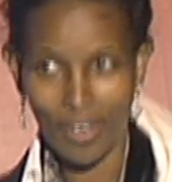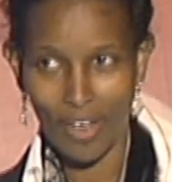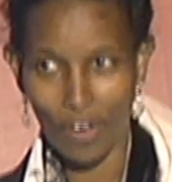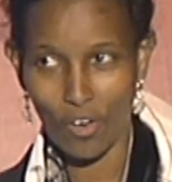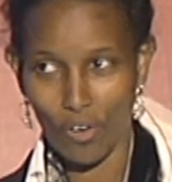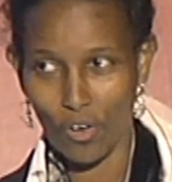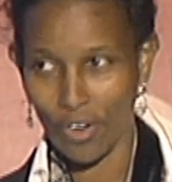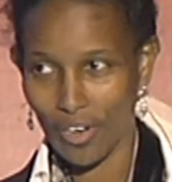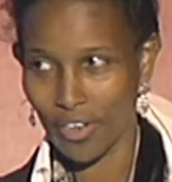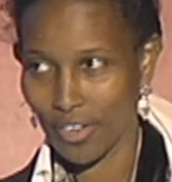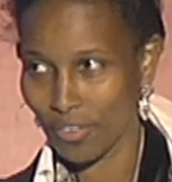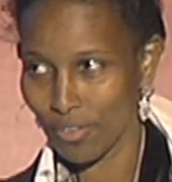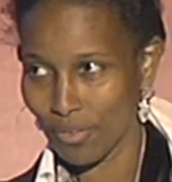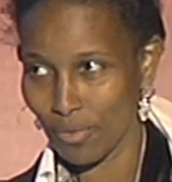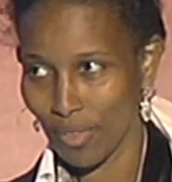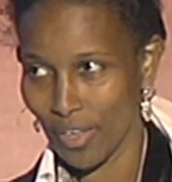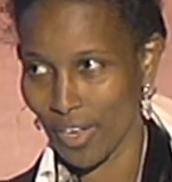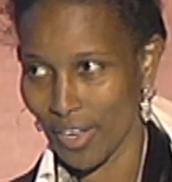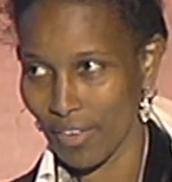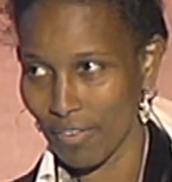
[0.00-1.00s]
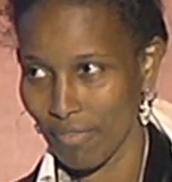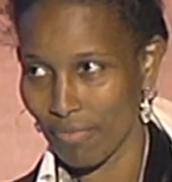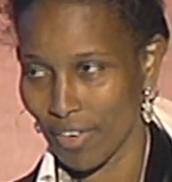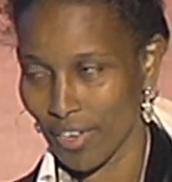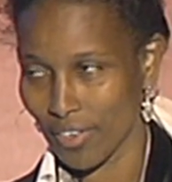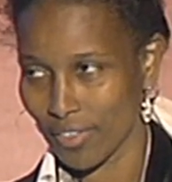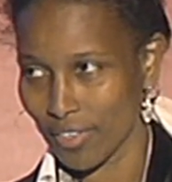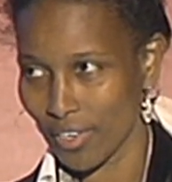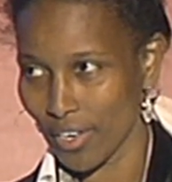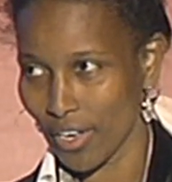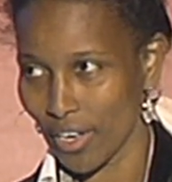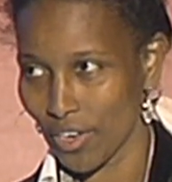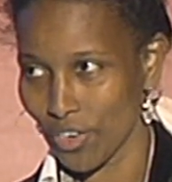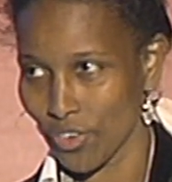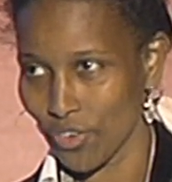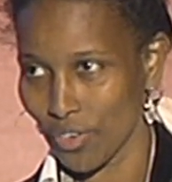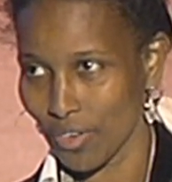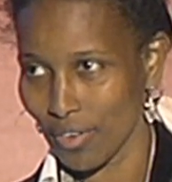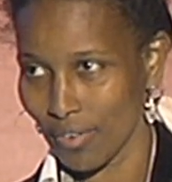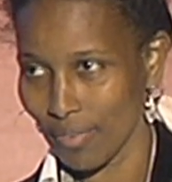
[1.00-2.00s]
According to their
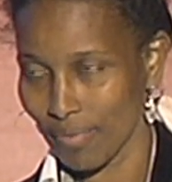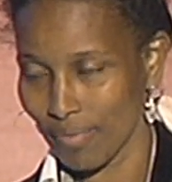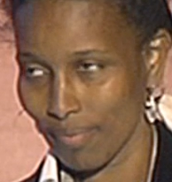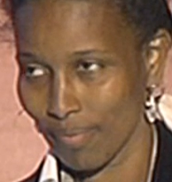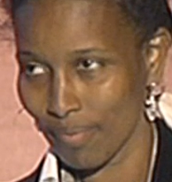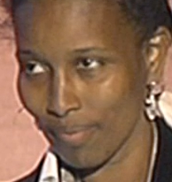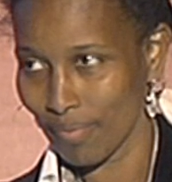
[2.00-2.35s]
investigation,